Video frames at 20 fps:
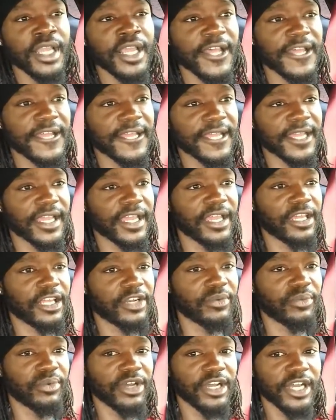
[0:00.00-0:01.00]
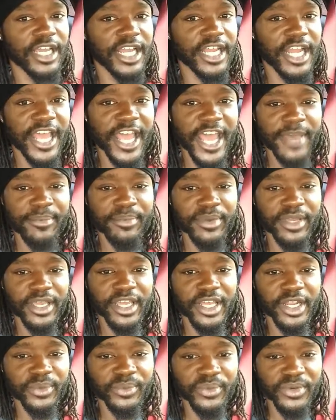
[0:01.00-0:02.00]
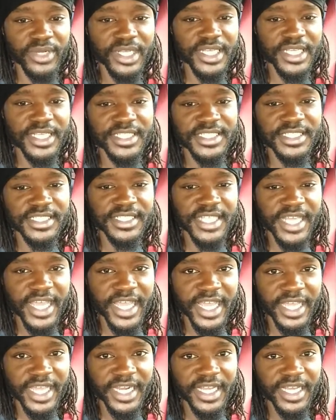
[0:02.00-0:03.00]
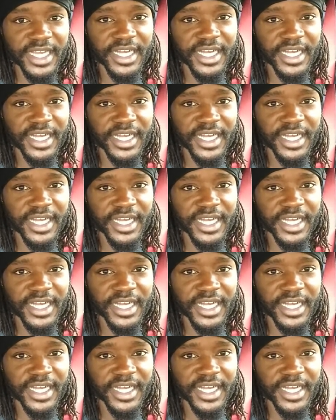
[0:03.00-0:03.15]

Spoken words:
And what happened was that,